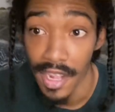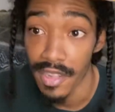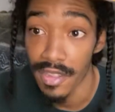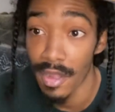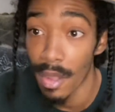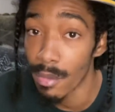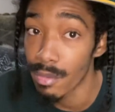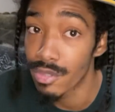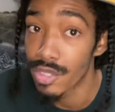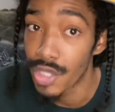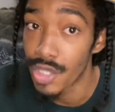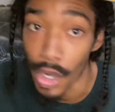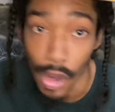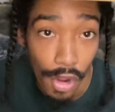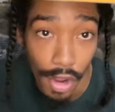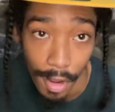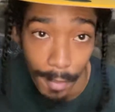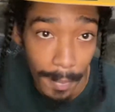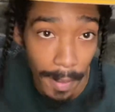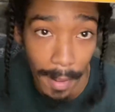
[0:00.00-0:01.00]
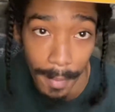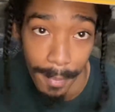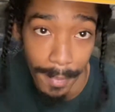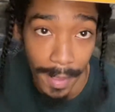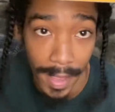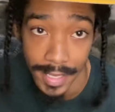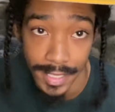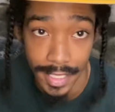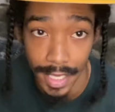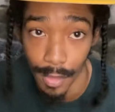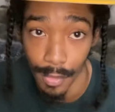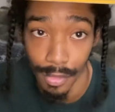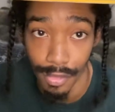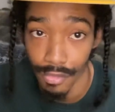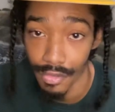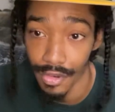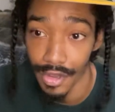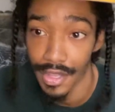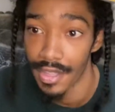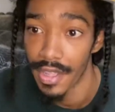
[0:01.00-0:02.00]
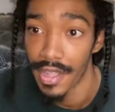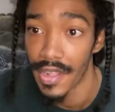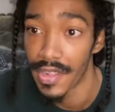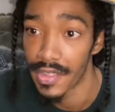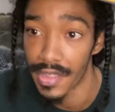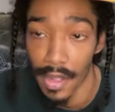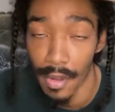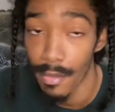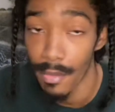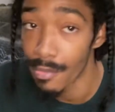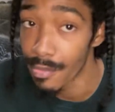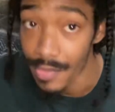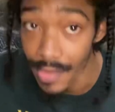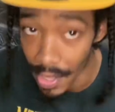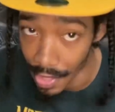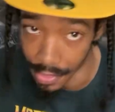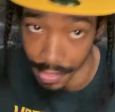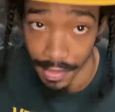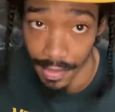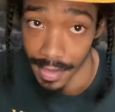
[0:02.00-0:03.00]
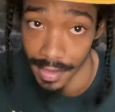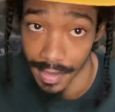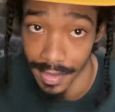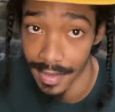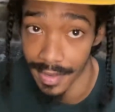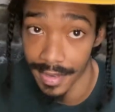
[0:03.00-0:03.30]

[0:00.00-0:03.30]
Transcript: No talk about max out 3. No nothing.